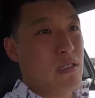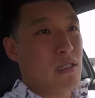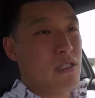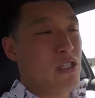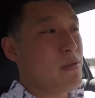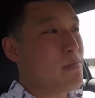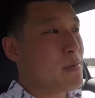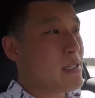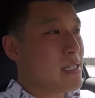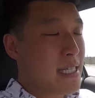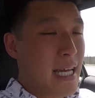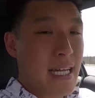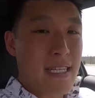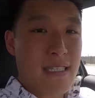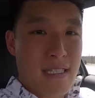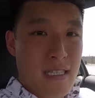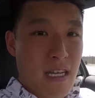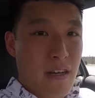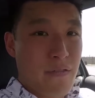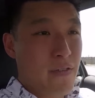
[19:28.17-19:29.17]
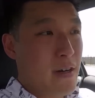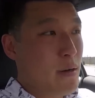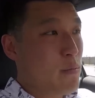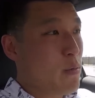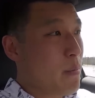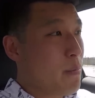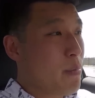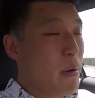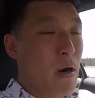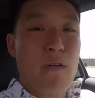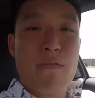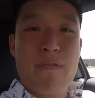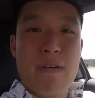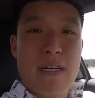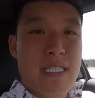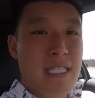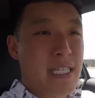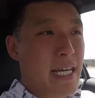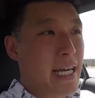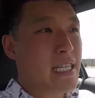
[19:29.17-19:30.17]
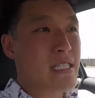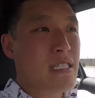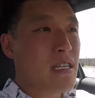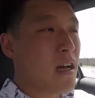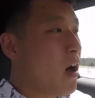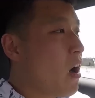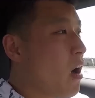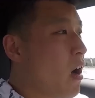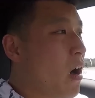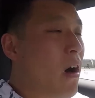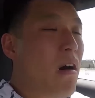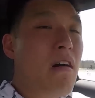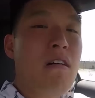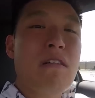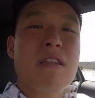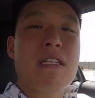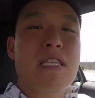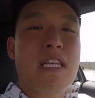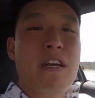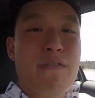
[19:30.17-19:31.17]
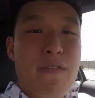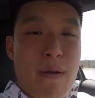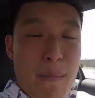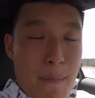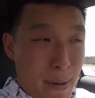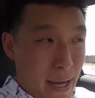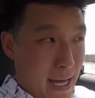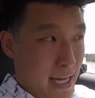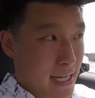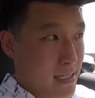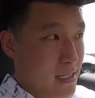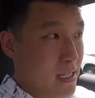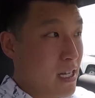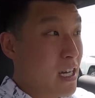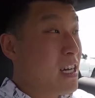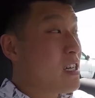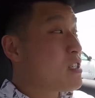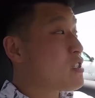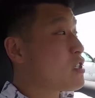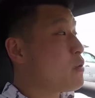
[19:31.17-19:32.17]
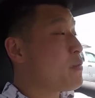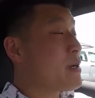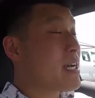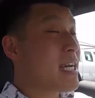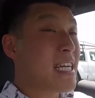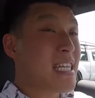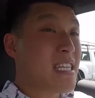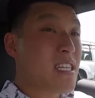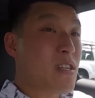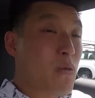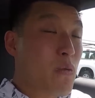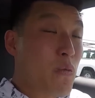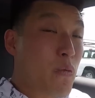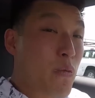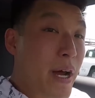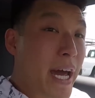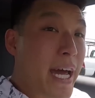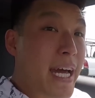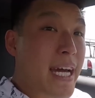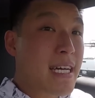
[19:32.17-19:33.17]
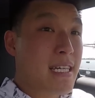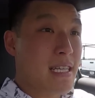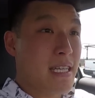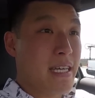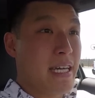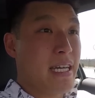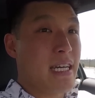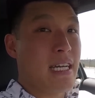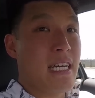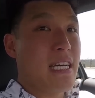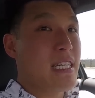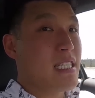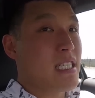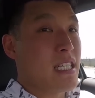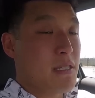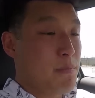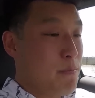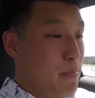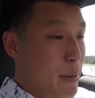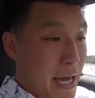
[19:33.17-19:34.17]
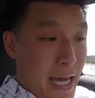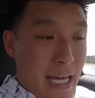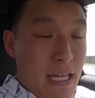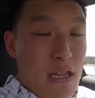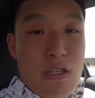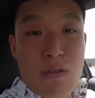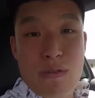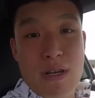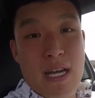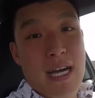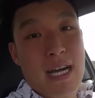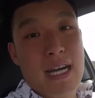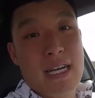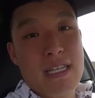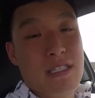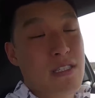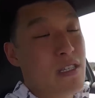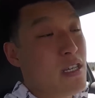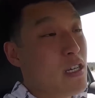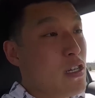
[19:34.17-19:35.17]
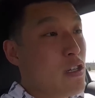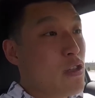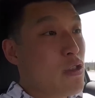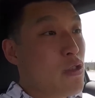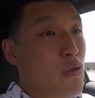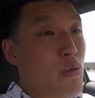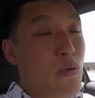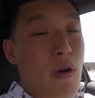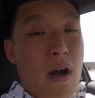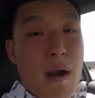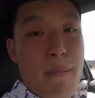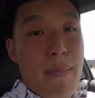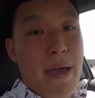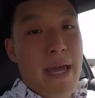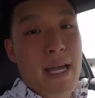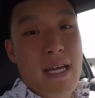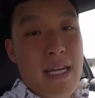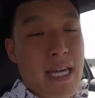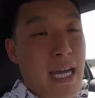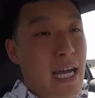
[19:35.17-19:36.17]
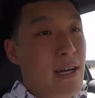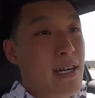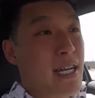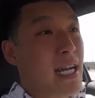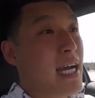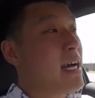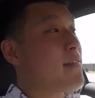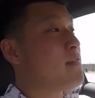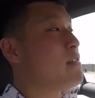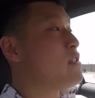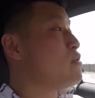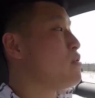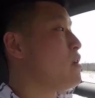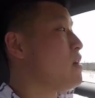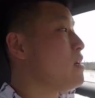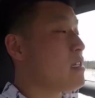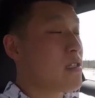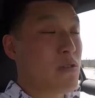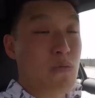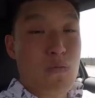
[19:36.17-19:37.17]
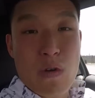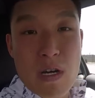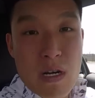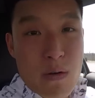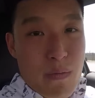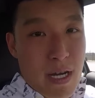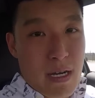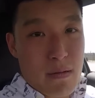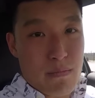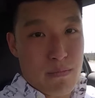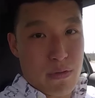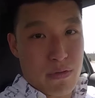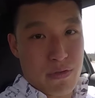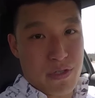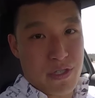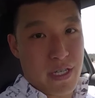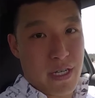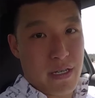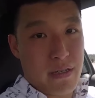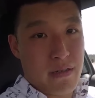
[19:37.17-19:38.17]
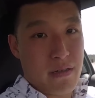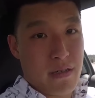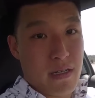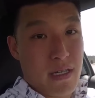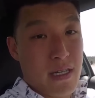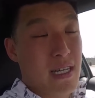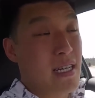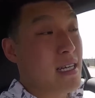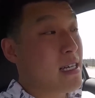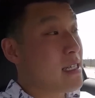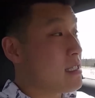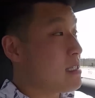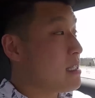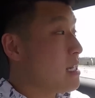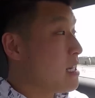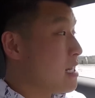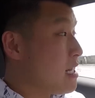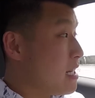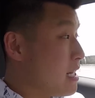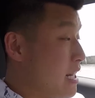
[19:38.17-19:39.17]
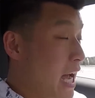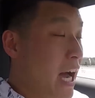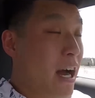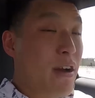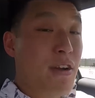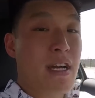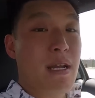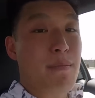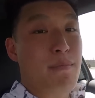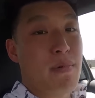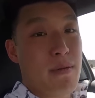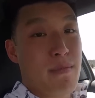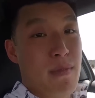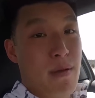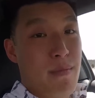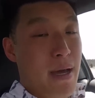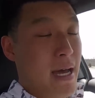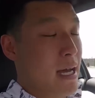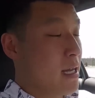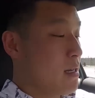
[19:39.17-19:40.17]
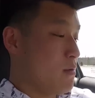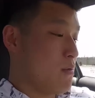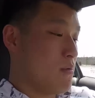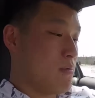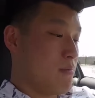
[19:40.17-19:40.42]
You should be setting stuff up with Bofa, Chase, all the different banks so we can directly just pay you guys through our bank account and not have to do all this runaround bullshit. Because now you're gonna put me back.